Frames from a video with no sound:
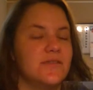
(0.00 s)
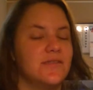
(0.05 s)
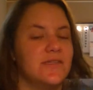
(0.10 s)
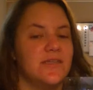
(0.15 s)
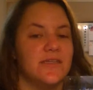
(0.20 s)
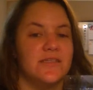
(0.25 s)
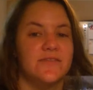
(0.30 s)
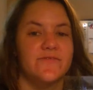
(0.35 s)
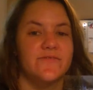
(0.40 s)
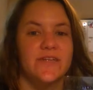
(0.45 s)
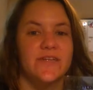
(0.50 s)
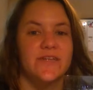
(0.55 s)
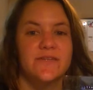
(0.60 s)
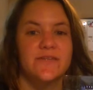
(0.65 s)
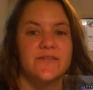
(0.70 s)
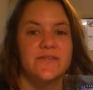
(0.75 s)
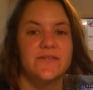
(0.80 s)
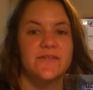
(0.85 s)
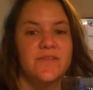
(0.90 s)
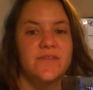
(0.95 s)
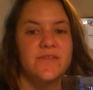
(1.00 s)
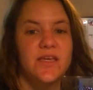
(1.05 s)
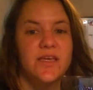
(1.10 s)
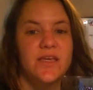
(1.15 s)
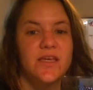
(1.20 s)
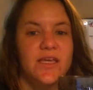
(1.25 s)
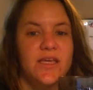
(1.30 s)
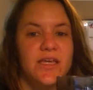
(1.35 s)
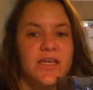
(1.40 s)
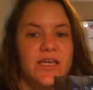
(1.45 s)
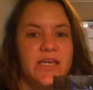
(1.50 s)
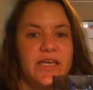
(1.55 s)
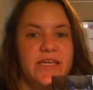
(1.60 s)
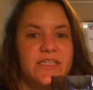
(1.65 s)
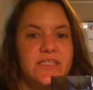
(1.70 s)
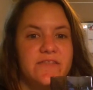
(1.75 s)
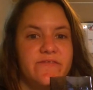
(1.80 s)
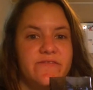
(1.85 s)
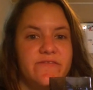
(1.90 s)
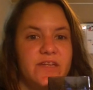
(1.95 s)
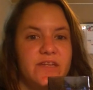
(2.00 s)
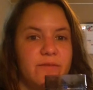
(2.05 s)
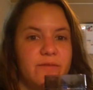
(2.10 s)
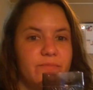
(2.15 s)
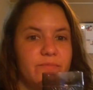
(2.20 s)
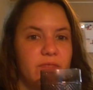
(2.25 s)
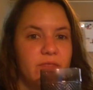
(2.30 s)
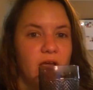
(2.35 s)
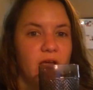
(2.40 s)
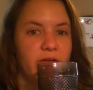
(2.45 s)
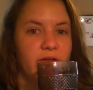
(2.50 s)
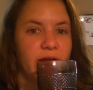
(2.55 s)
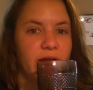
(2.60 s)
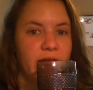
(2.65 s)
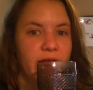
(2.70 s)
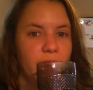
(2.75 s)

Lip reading: It's funny. It's funny. All right.